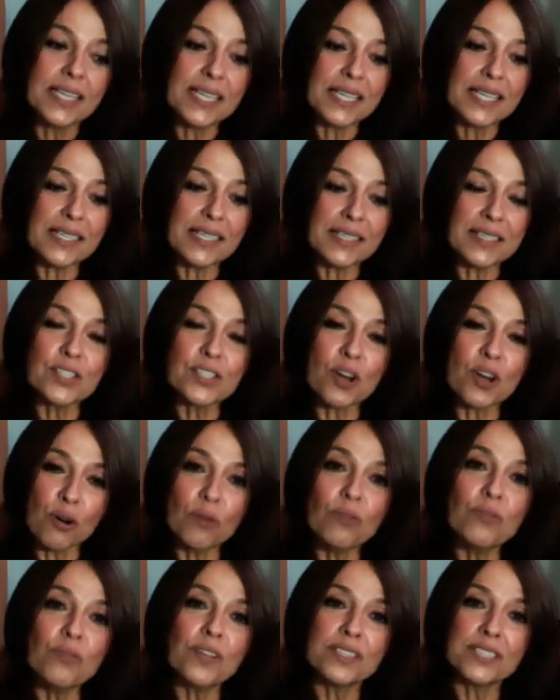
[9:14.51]
is
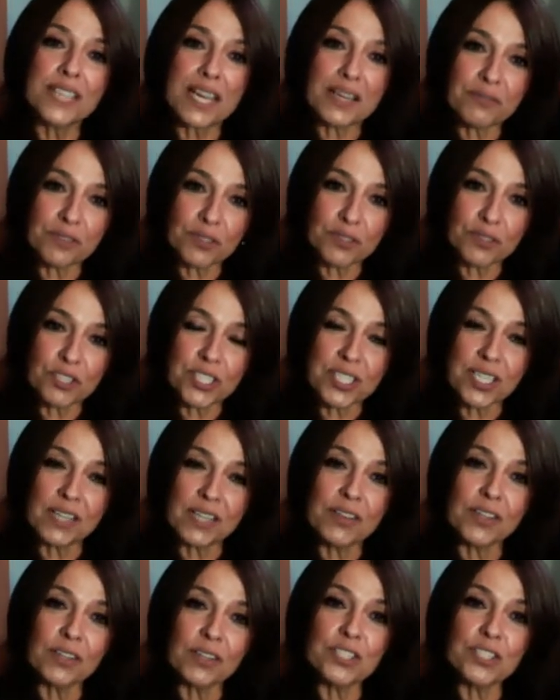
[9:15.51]
own the
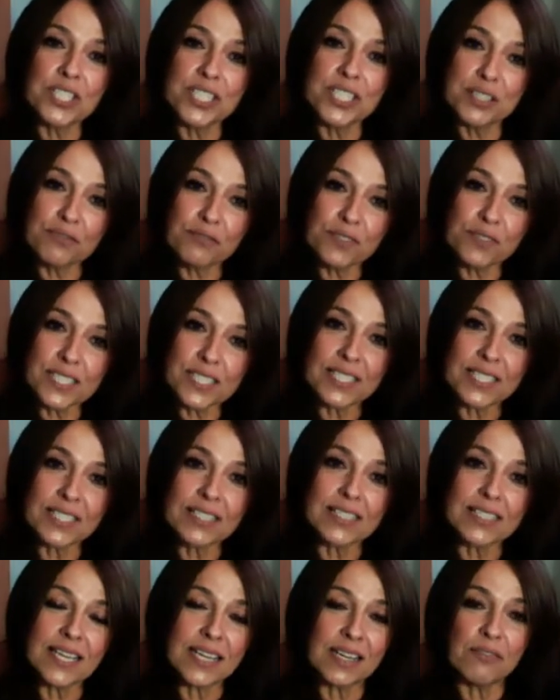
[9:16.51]
diversity, there's
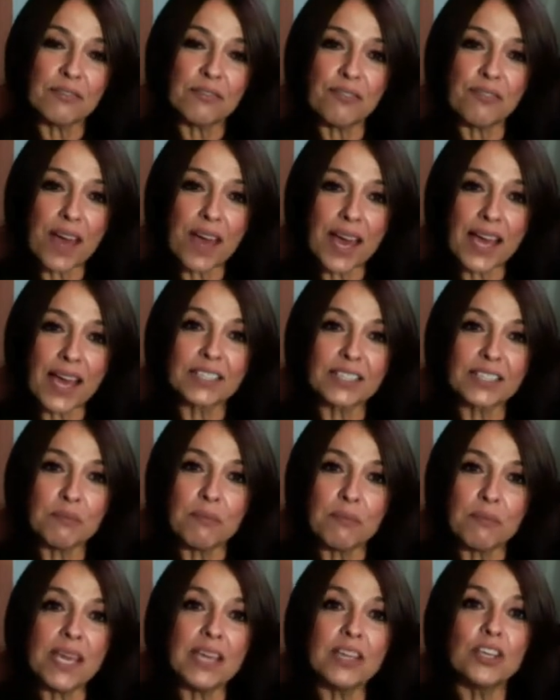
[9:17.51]
differences that in fact
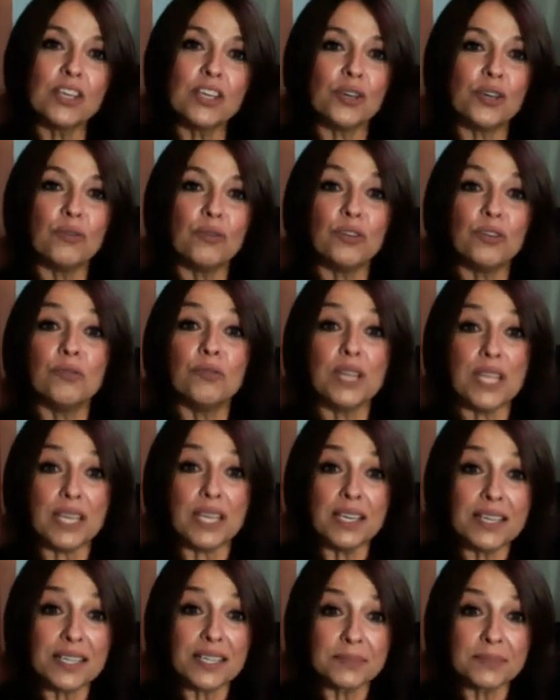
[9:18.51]
make you
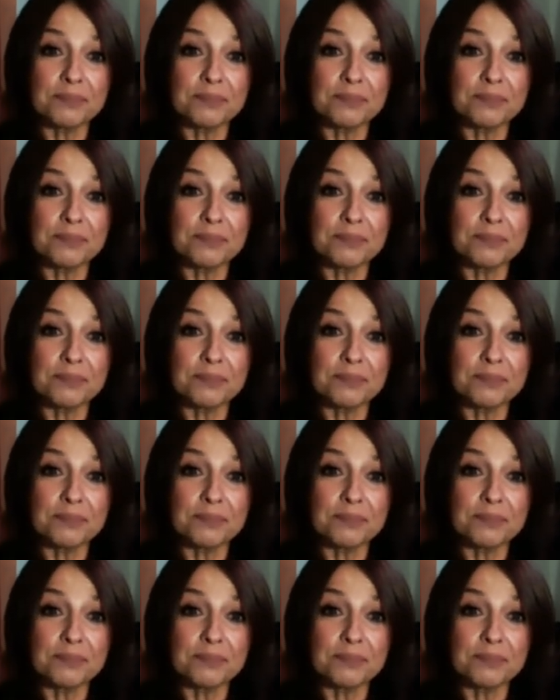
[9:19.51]
unique,